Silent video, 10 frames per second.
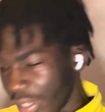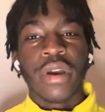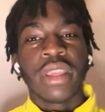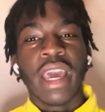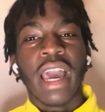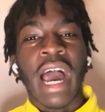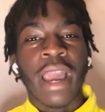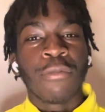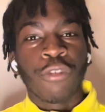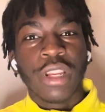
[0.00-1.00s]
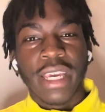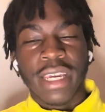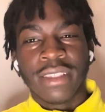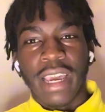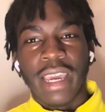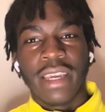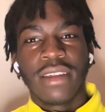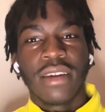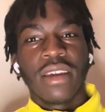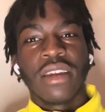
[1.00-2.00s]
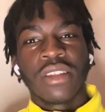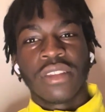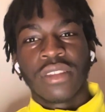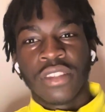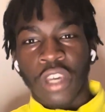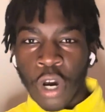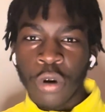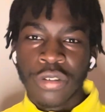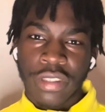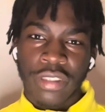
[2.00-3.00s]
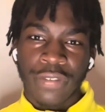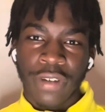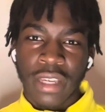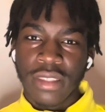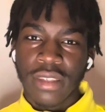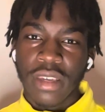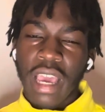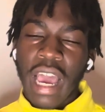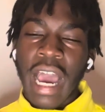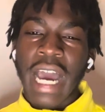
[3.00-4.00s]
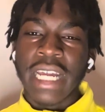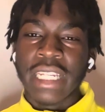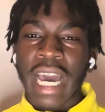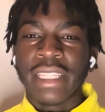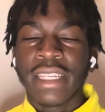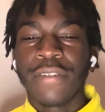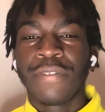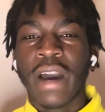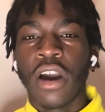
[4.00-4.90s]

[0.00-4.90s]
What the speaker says: But yeah, I'm really excited to host this event and I did invite